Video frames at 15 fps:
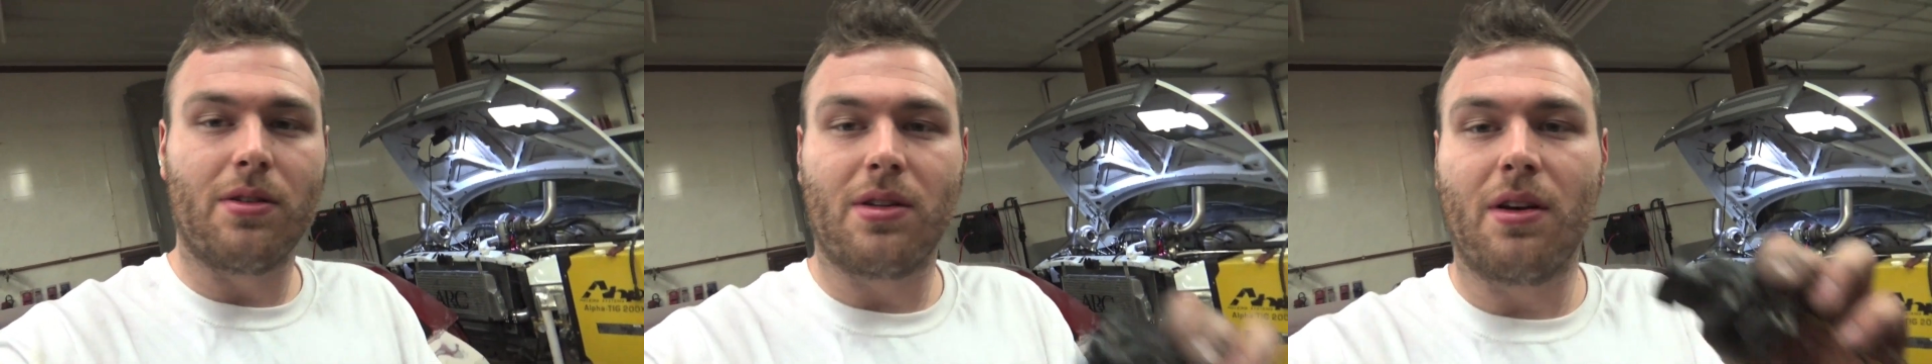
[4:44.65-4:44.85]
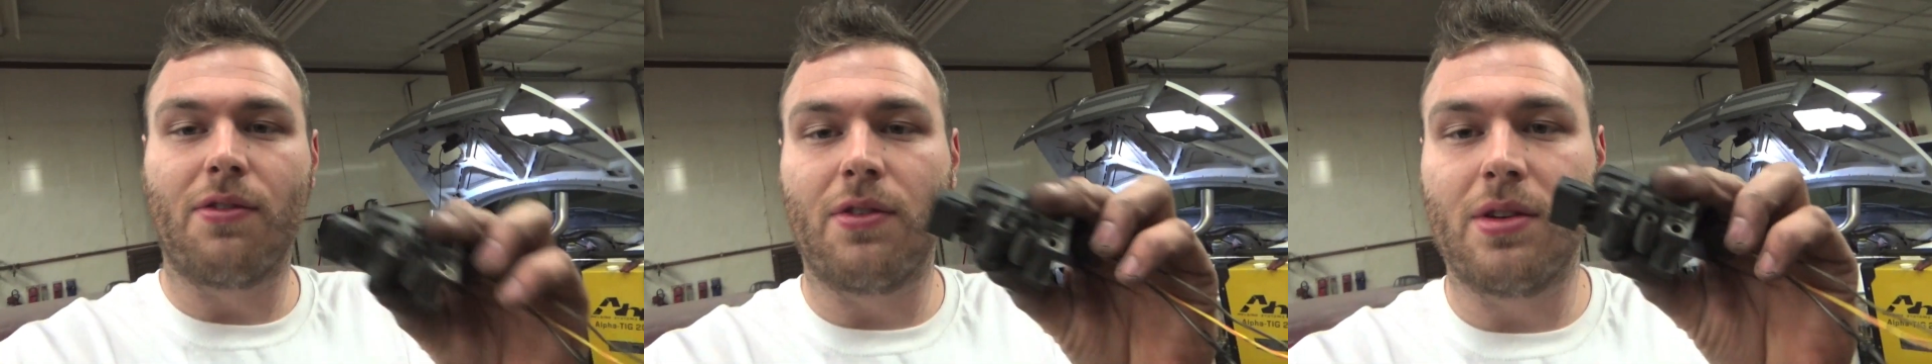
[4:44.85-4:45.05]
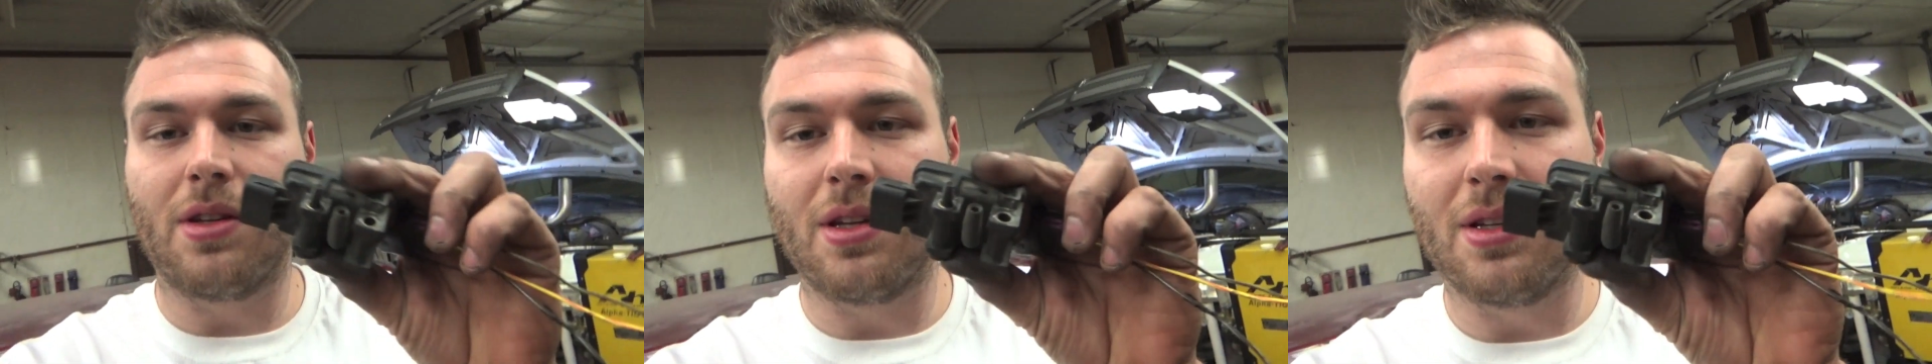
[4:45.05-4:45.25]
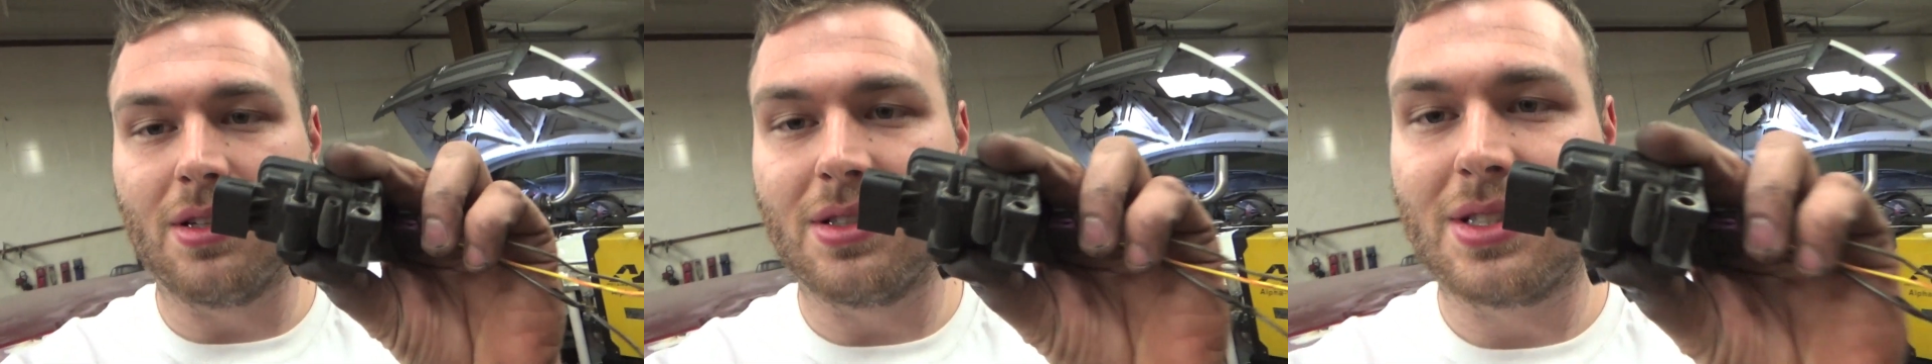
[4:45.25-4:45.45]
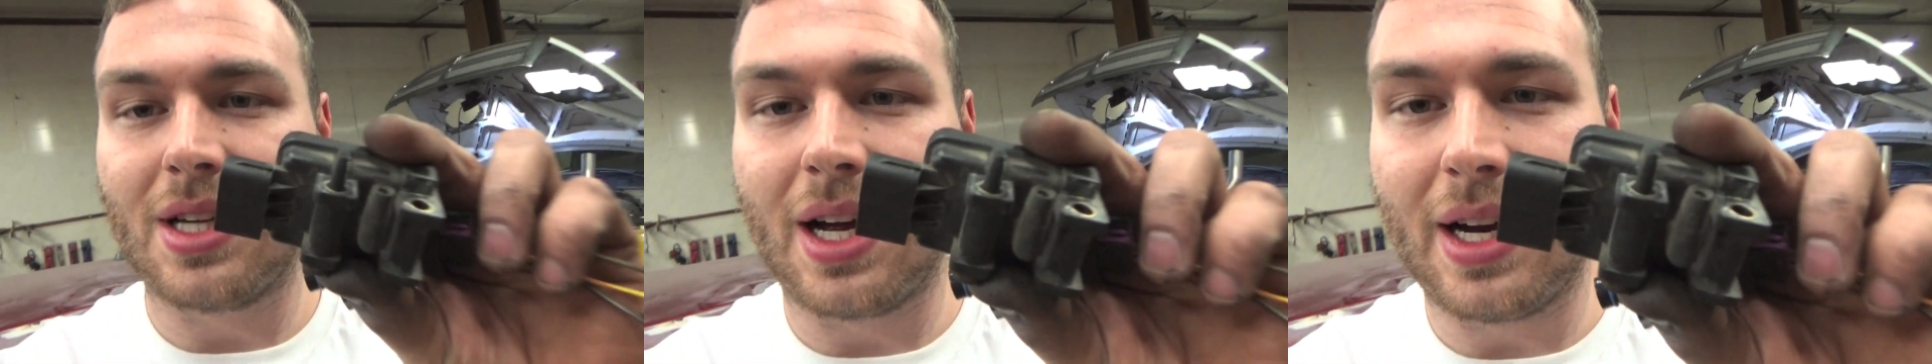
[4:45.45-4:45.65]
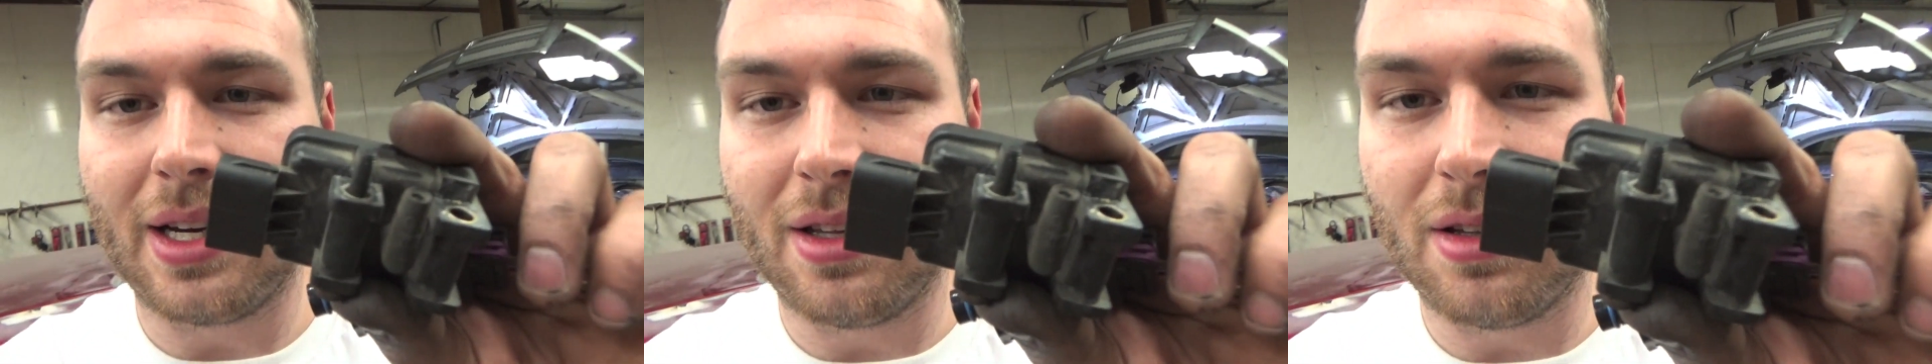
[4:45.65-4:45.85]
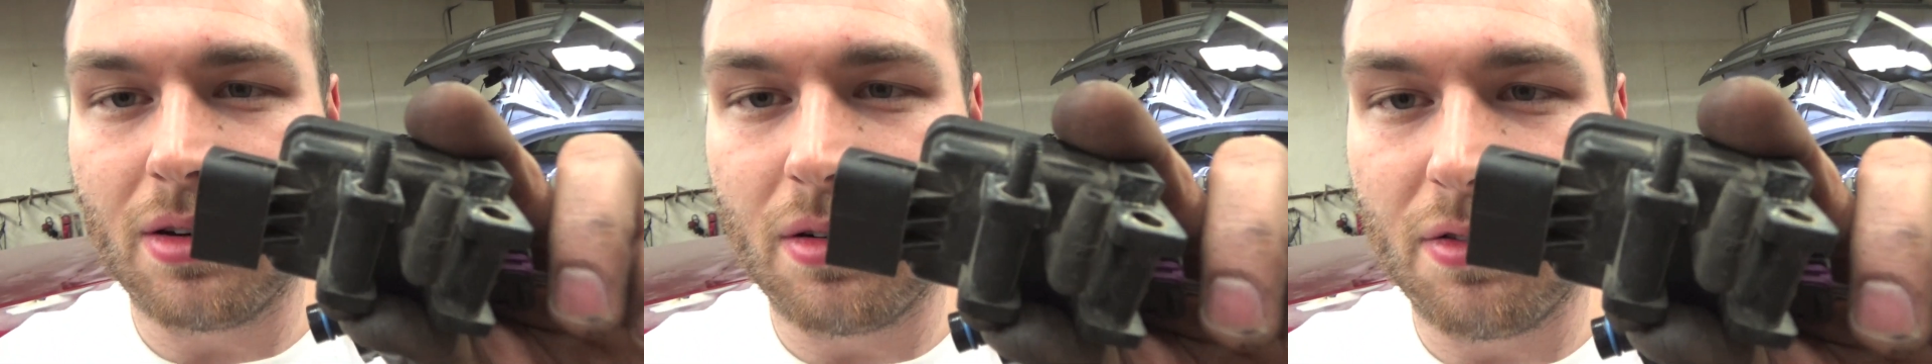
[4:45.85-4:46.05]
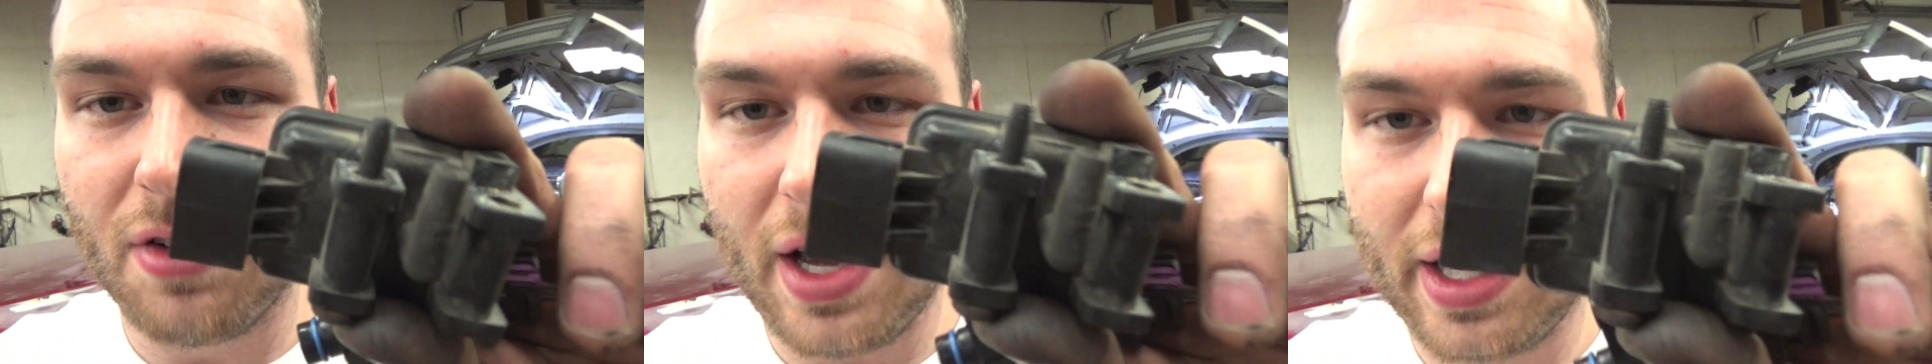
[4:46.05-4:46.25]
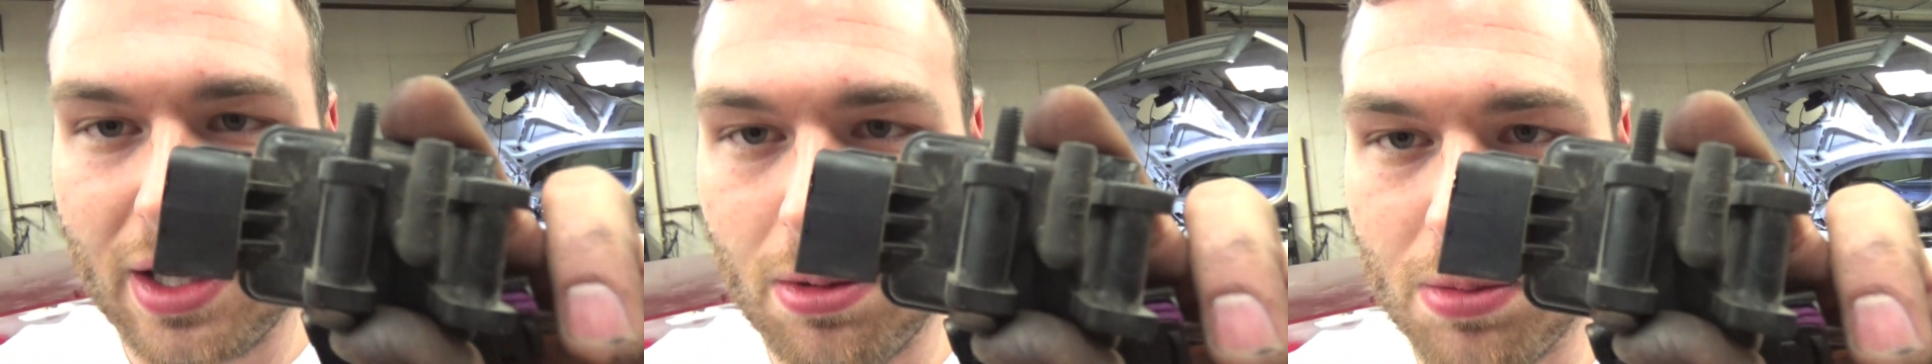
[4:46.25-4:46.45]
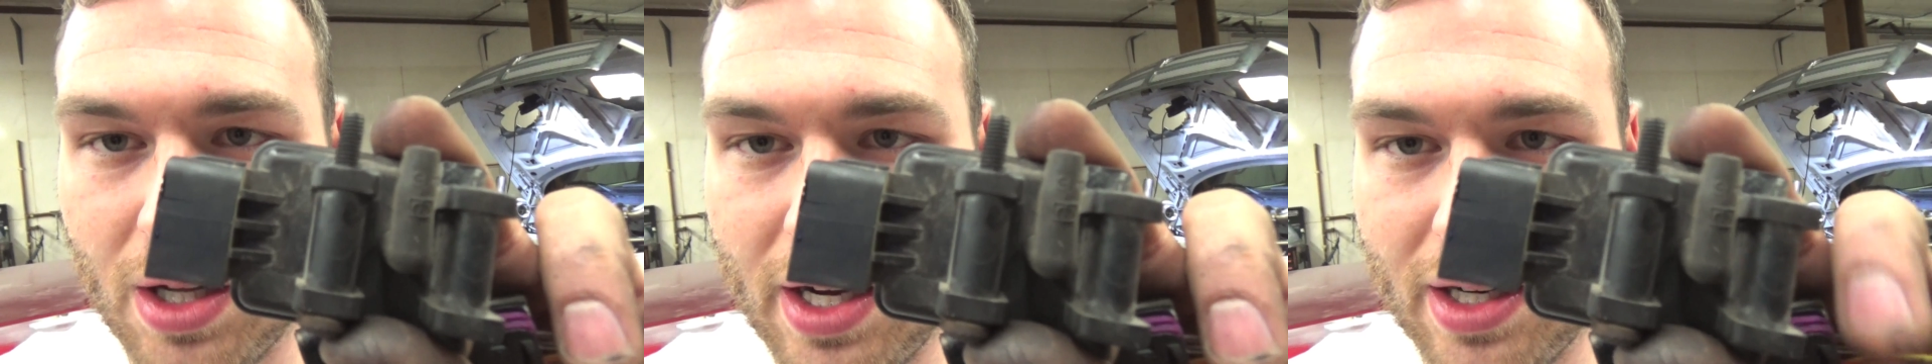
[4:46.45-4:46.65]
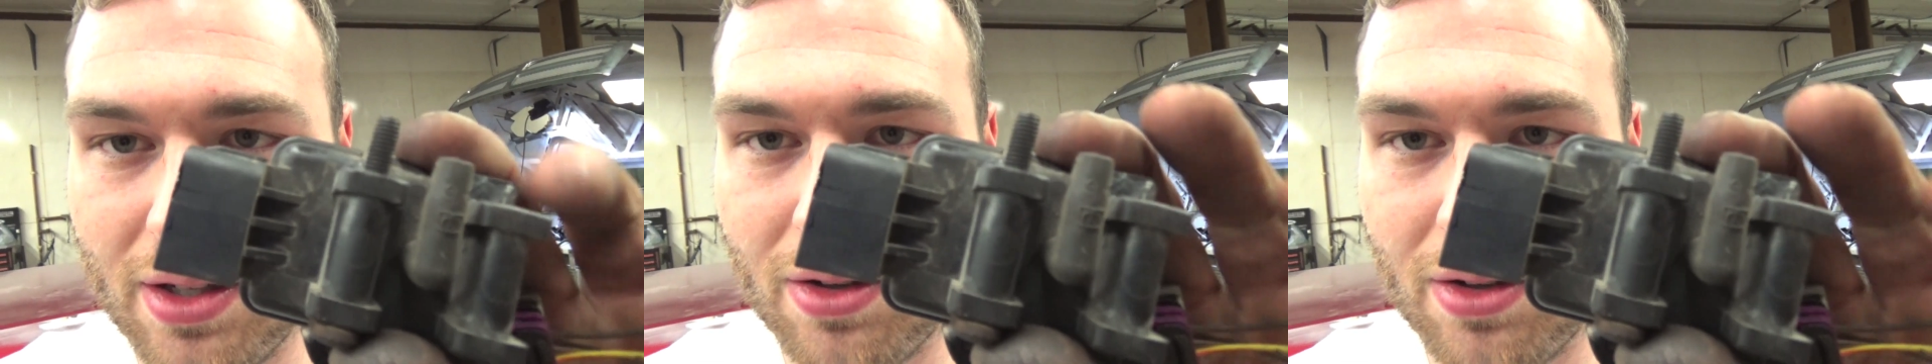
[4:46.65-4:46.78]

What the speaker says: different than this tiny little vacuum line.